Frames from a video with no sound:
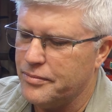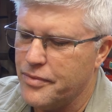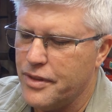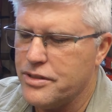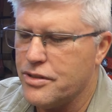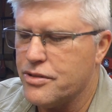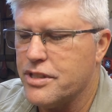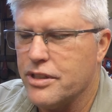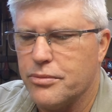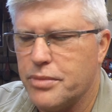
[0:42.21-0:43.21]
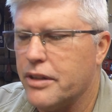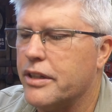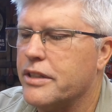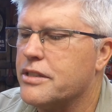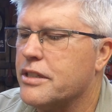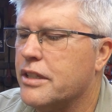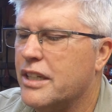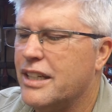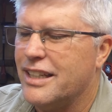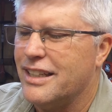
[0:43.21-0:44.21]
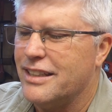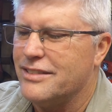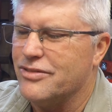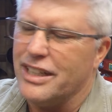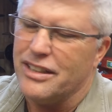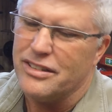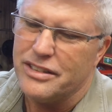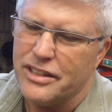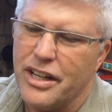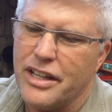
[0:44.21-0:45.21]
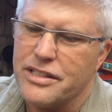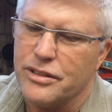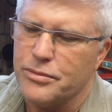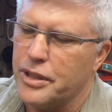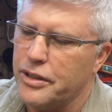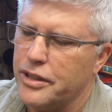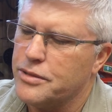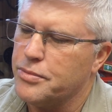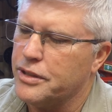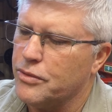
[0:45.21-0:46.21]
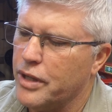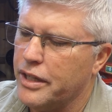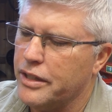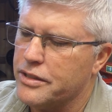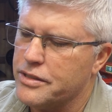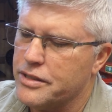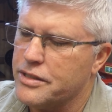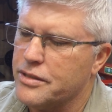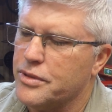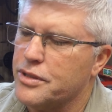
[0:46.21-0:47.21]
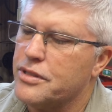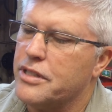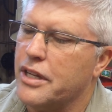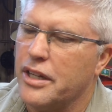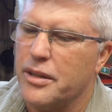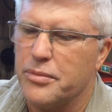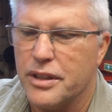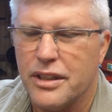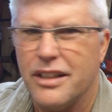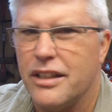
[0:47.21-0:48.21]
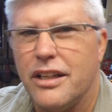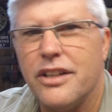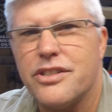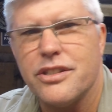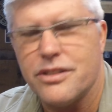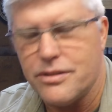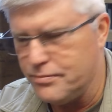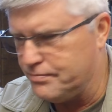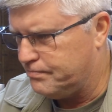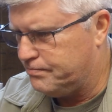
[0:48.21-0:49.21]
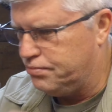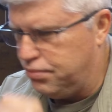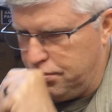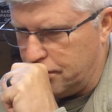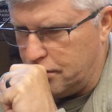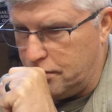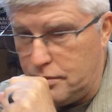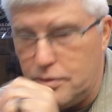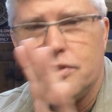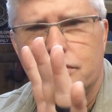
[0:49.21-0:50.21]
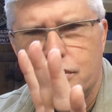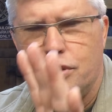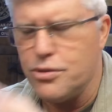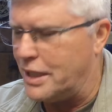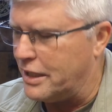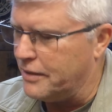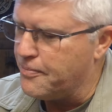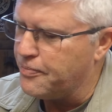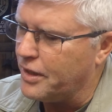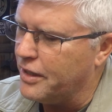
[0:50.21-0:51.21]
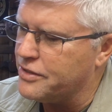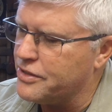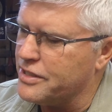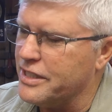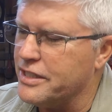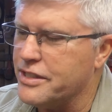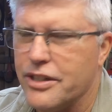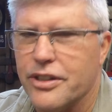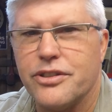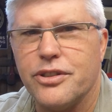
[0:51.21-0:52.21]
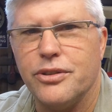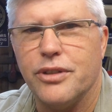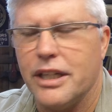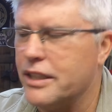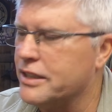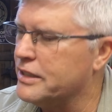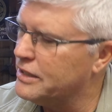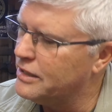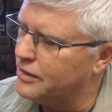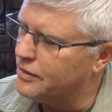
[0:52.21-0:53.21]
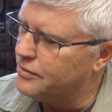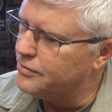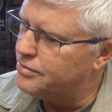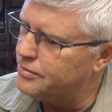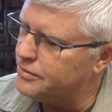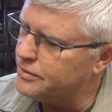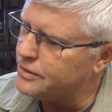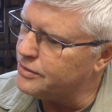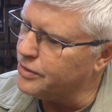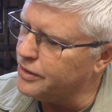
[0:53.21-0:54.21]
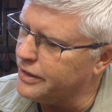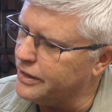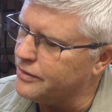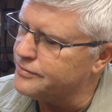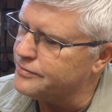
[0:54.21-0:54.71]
These are sealed bearings. Well, they're not sealed bearings, but the way the system is set up, it's just, excuse me, it's just easier to really